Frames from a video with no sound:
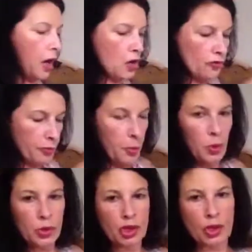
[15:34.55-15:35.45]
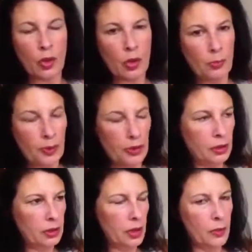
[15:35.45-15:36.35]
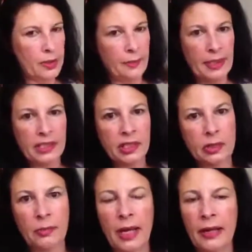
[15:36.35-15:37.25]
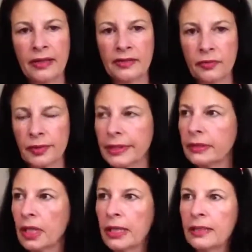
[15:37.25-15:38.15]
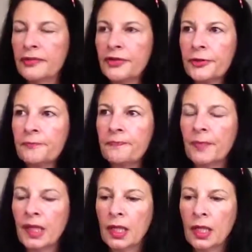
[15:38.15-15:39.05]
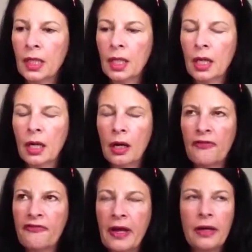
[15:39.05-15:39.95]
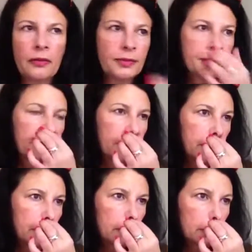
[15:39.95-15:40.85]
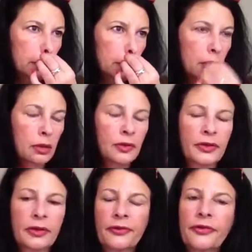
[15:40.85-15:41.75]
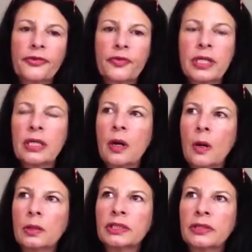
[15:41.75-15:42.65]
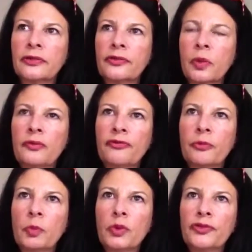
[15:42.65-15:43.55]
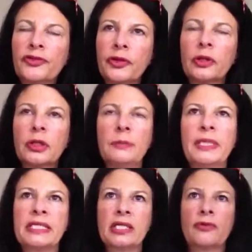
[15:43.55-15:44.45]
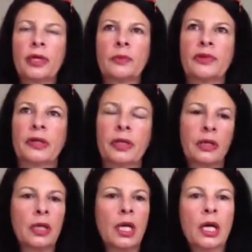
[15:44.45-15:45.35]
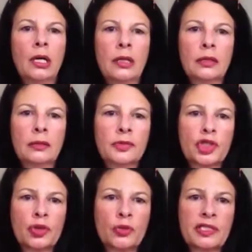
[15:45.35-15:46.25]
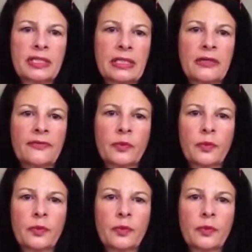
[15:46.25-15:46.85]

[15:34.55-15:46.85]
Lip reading: the Overboard shop, I went a bit too mad, right? And I found, another three cardigans. One from Monsoon, a minty green with like a little short sleeve,